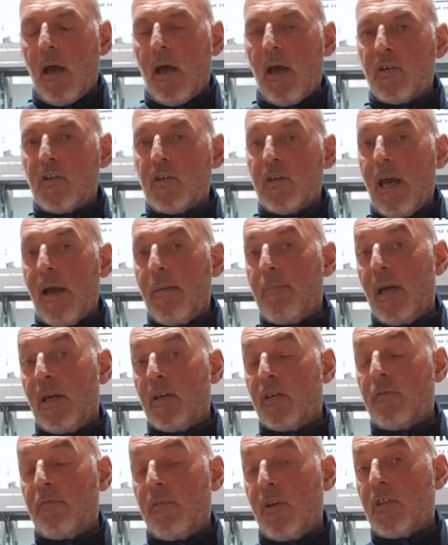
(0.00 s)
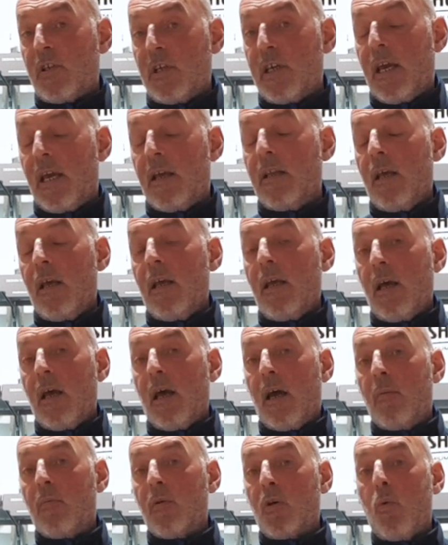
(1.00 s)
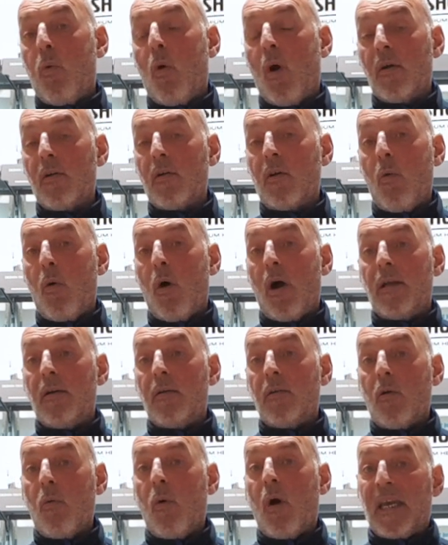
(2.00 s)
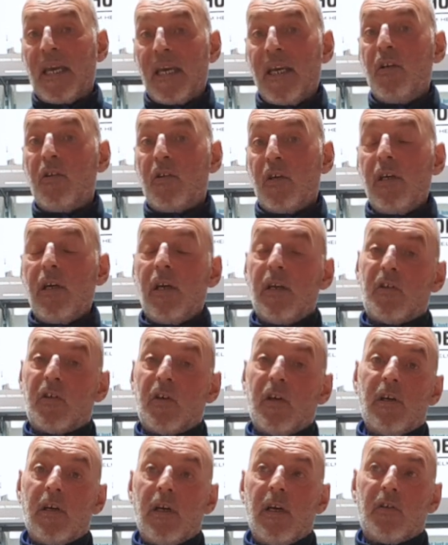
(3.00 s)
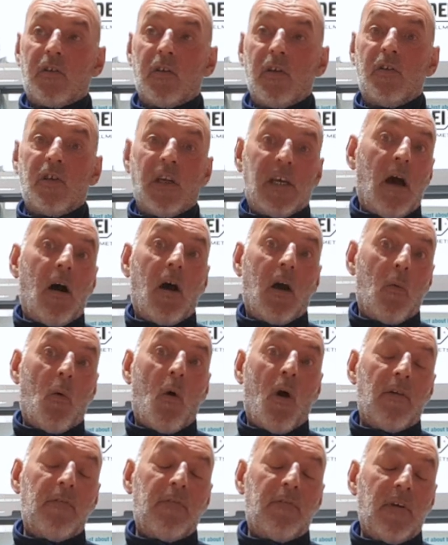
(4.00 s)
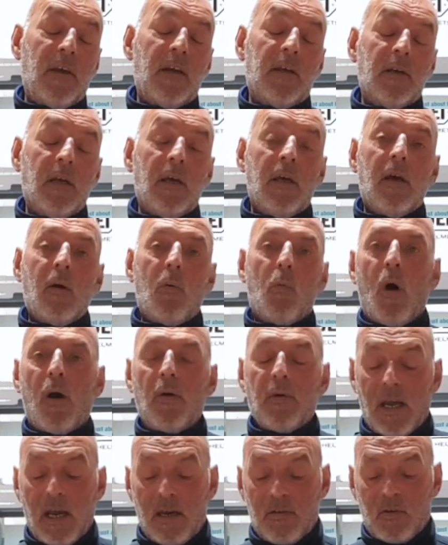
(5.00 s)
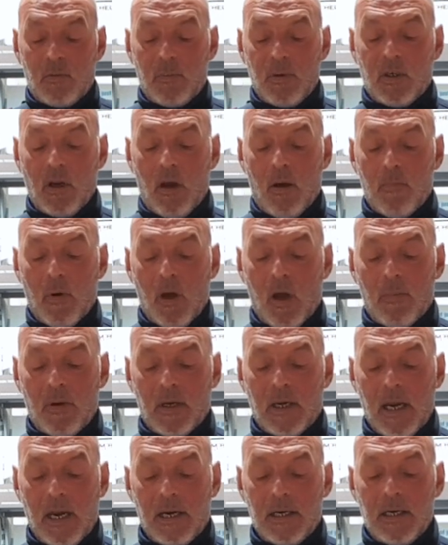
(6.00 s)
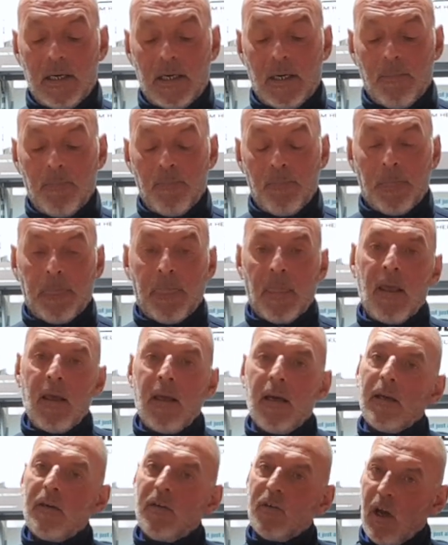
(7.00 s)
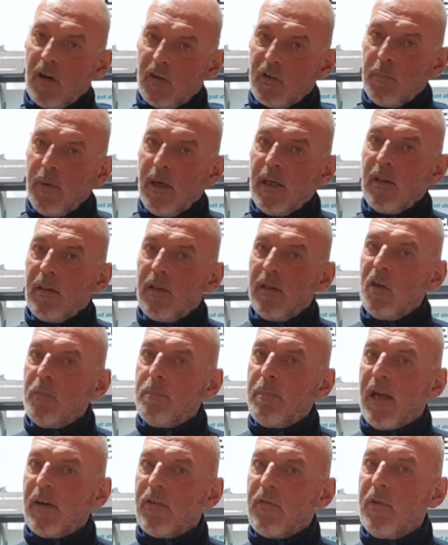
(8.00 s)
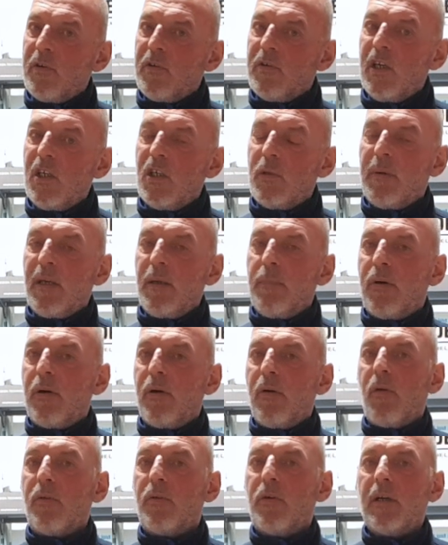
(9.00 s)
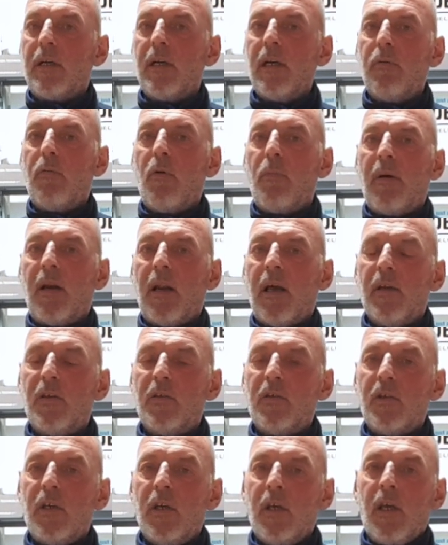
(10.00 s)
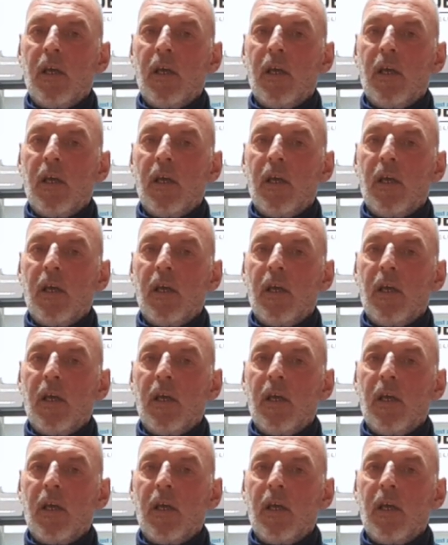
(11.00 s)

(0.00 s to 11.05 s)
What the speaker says: So that makes fitting it quite easy. It's a DIY fit, won't have to be done by a mechanic. Does mean that these batteries need to be periodically replaced.